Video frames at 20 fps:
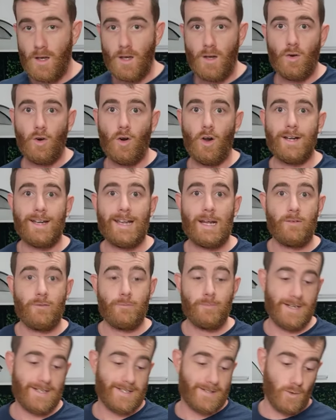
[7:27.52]
All right, now we've
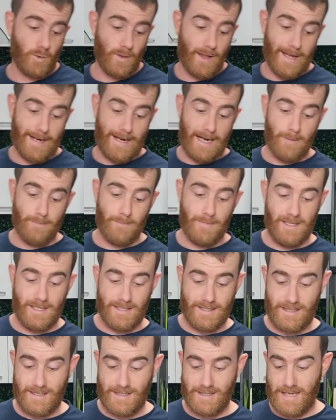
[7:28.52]
mixed all that up and
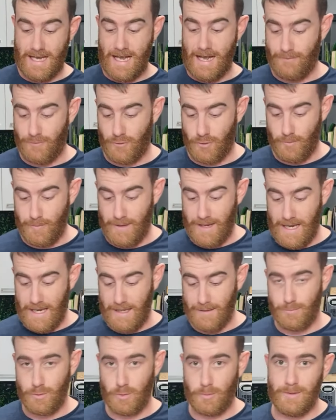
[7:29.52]
it's sat for
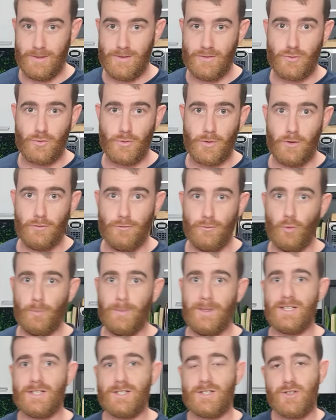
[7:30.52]
about probably 3 or 4
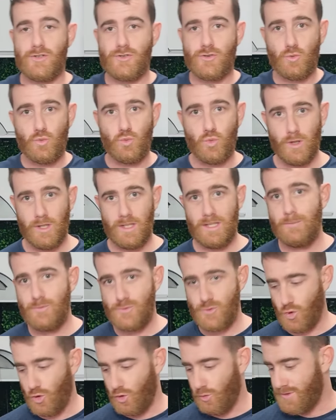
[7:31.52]
minutes just to really
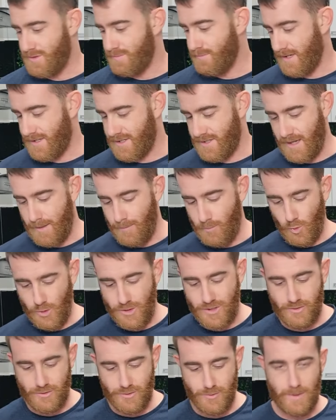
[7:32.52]
absorb as much of that
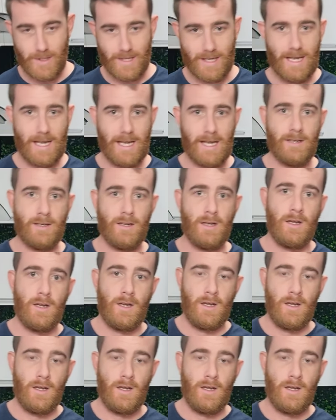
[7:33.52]
moisture as we can.